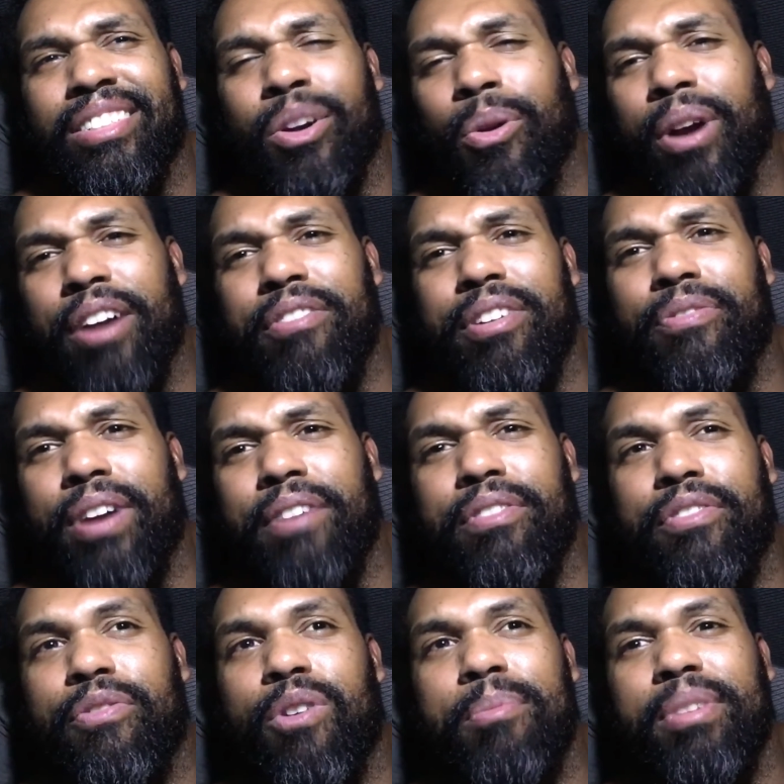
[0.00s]
or every every
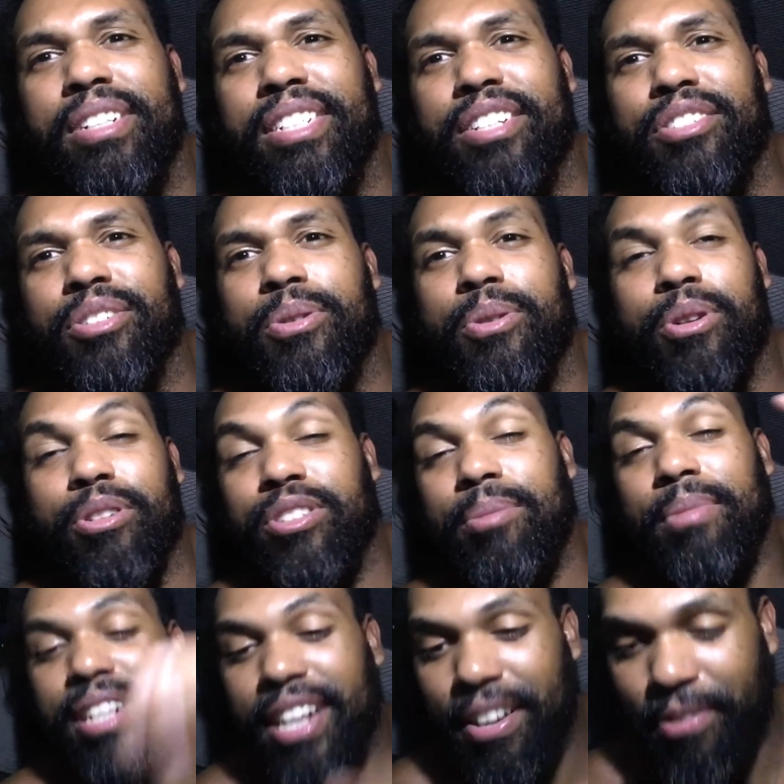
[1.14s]
four months there's a quarter or
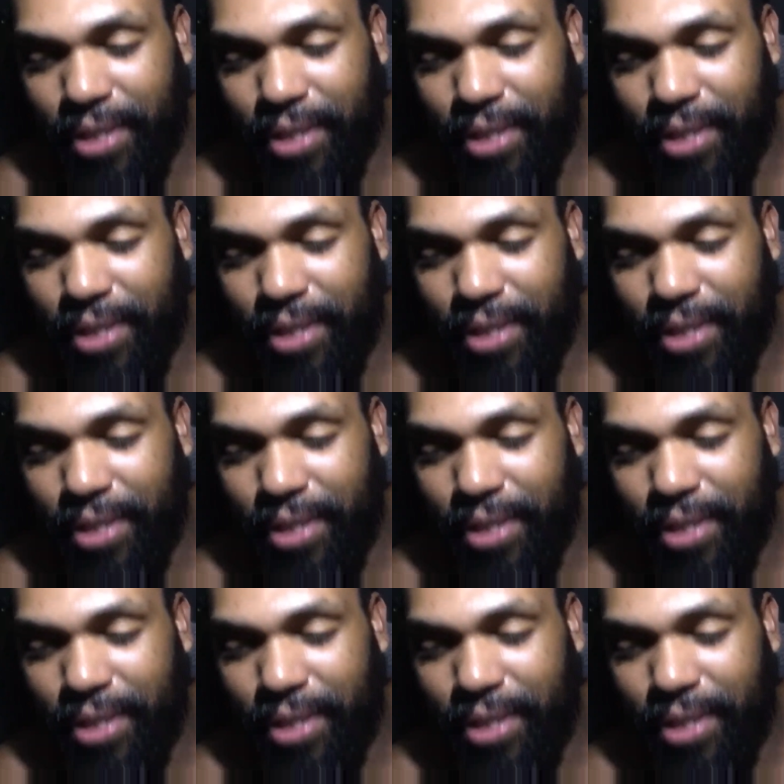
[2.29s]
something like that. I